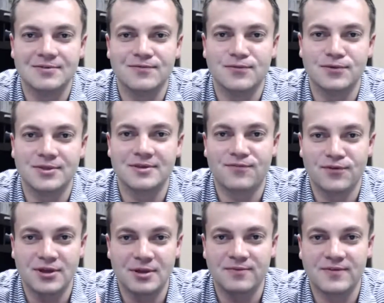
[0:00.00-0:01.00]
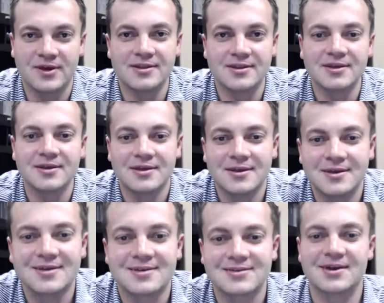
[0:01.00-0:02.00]
for the Freedom event
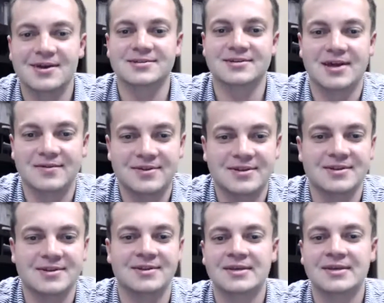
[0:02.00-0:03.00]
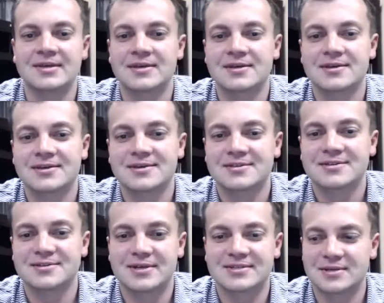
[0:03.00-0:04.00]
you guys are having. So
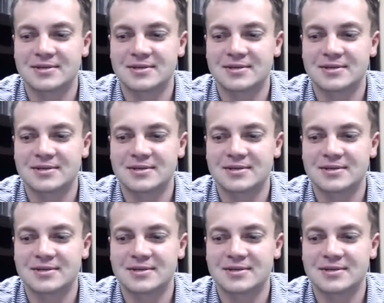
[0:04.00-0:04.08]
that's gonna